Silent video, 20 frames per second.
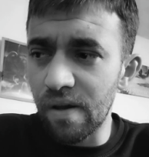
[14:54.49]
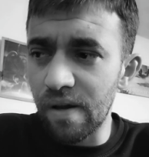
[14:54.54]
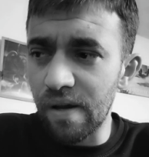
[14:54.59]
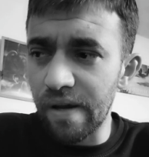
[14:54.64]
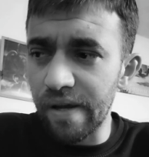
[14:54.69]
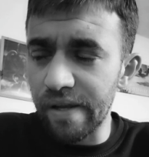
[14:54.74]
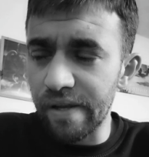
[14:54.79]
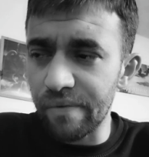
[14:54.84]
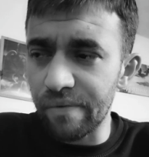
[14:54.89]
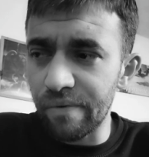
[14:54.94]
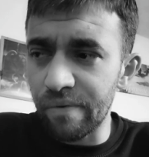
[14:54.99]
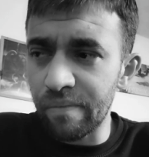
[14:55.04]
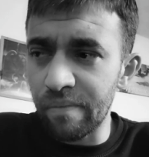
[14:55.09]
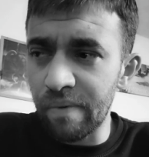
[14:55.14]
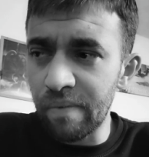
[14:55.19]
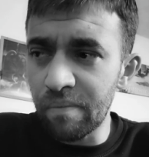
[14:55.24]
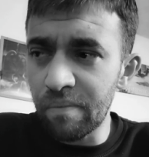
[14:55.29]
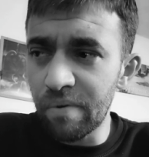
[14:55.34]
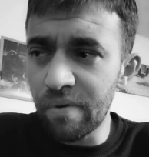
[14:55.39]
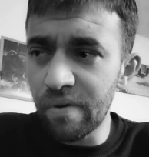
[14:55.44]
I can
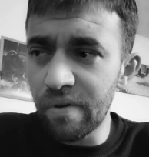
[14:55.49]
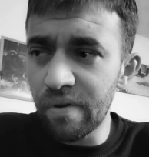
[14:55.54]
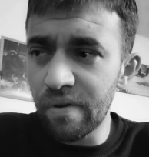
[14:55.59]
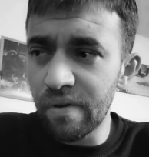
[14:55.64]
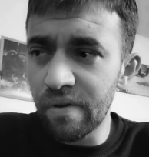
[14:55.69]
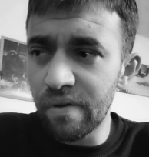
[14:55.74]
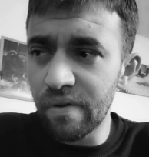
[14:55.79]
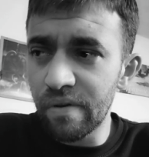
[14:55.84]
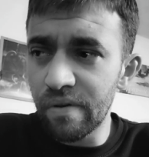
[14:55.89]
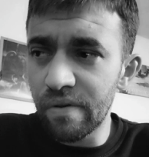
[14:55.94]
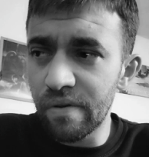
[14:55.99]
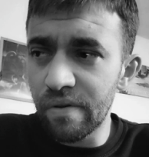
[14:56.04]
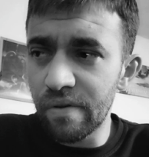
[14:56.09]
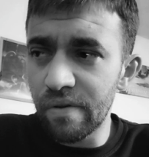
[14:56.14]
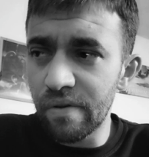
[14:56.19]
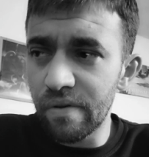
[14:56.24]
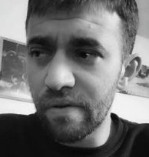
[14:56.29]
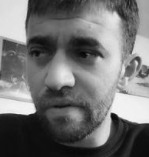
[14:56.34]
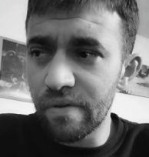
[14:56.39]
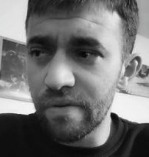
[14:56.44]
remember
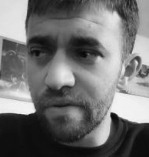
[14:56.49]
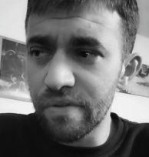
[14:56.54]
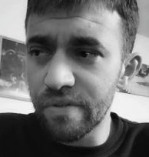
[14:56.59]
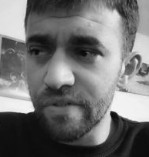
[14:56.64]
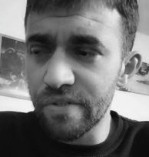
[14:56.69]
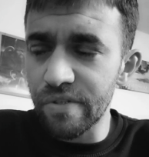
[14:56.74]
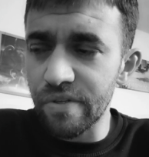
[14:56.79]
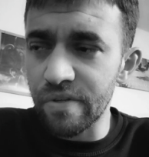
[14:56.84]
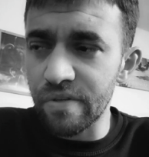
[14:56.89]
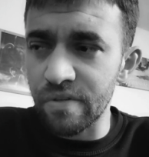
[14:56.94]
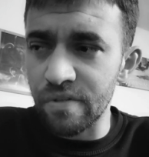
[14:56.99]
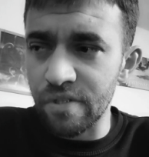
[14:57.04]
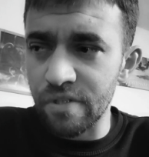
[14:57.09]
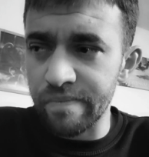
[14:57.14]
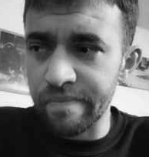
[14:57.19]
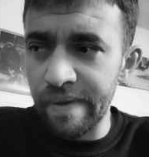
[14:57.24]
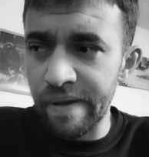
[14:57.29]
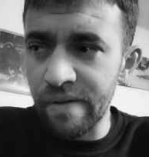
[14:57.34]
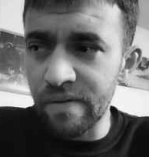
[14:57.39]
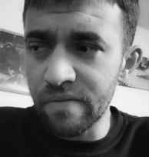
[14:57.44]
certain
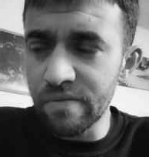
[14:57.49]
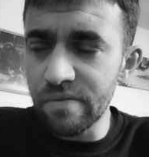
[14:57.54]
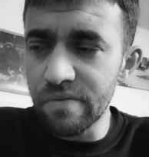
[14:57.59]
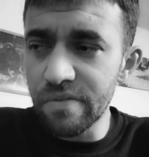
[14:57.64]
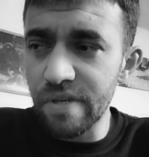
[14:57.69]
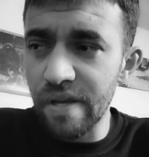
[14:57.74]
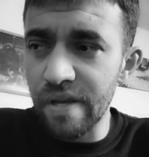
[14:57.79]
smells.